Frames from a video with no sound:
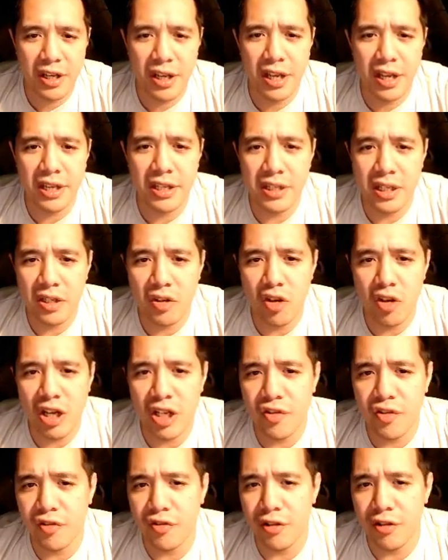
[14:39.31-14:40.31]
Is
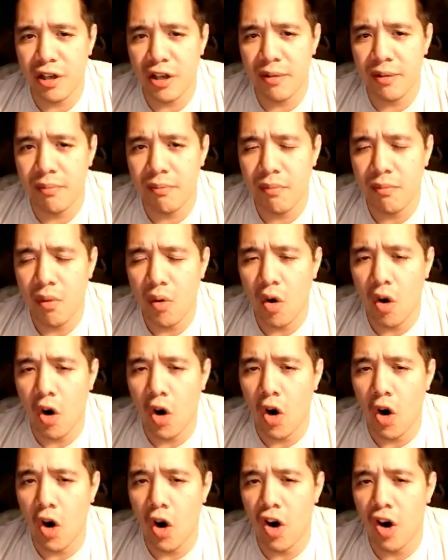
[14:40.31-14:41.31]
transfer from
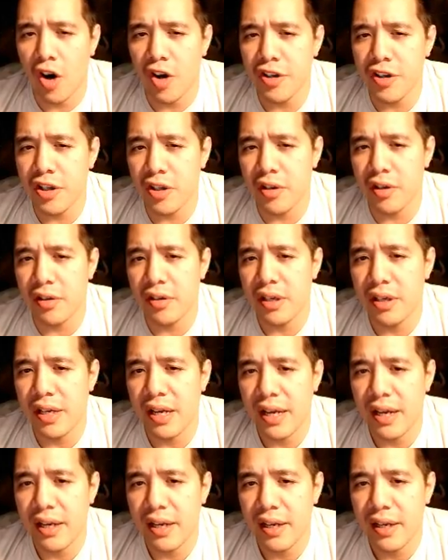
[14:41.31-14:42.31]
all your
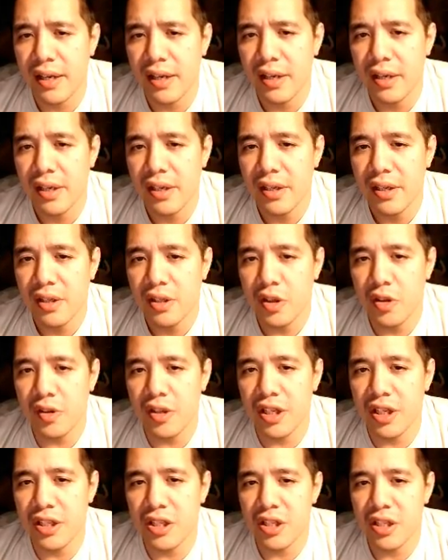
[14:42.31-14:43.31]

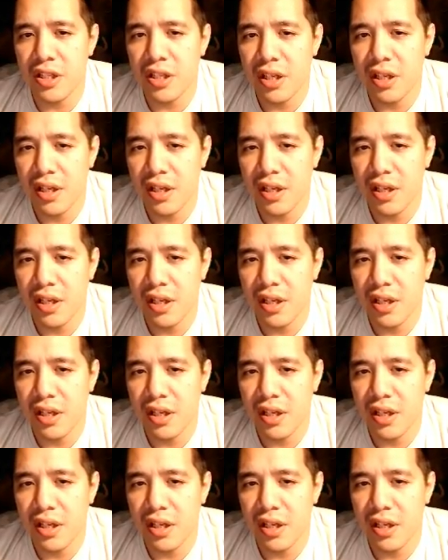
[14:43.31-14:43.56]
units?